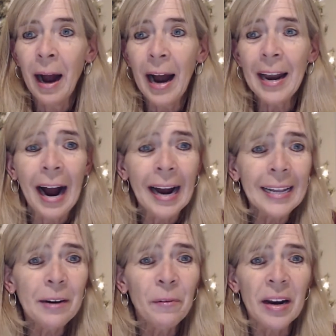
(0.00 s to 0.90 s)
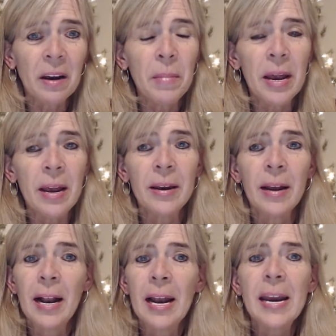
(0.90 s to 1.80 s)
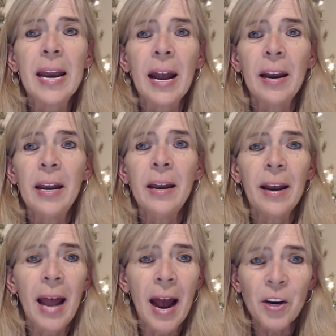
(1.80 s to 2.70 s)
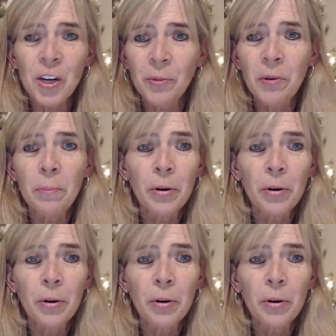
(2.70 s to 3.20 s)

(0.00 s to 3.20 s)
I highly recommend getting an actual